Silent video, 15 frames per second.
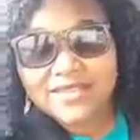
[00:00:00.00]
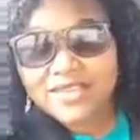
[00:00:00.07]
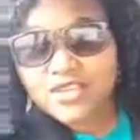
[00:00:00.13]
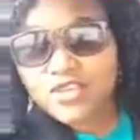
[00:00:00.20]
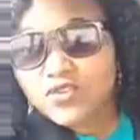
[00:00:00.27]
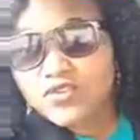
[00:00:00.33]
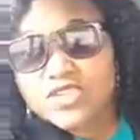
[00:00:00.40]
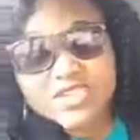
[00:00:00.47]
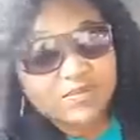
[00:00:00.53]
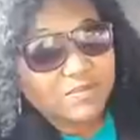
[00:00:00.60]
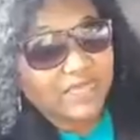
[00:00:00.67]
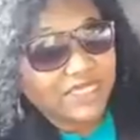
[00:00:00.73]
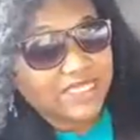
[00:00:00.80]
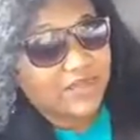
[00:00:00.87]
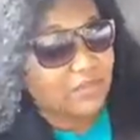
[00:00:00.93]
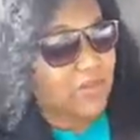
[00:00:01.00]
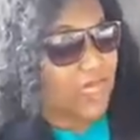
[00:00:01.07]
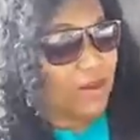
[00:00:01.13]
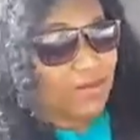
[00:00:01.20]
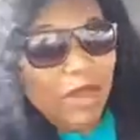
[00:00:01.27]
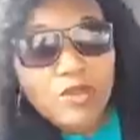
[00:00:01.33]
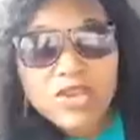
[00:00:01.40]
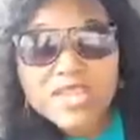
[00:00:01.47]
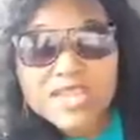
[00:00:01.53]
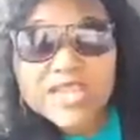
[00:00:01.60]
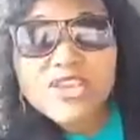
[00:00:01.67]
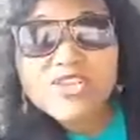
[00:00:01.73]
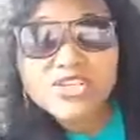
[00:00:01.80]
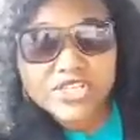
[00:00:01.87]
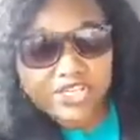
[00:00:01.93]
You've just missed a big boat of
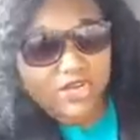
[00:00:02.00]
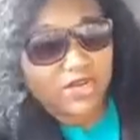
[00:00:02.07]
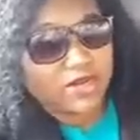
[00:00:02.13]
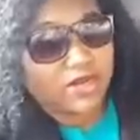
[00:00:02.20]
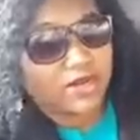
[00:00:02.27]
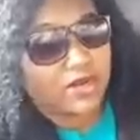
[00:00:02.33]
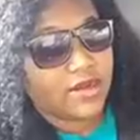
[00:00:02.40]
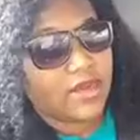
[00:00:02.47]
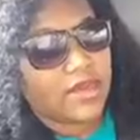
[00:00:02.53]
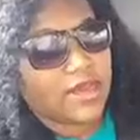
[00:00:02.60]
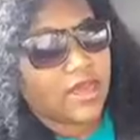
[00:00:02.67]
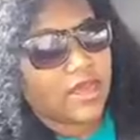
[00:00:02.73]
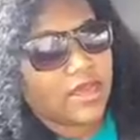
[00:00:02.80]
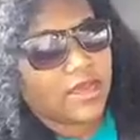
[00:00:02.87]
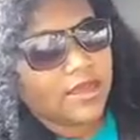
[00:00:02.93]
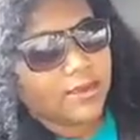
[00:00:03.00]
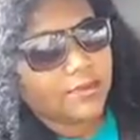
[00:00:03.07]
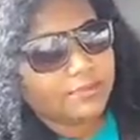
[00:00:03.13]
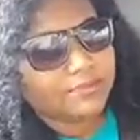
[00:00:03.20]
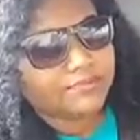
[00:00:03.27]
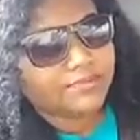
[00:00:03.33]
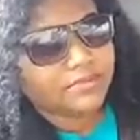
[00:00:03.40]
years here. And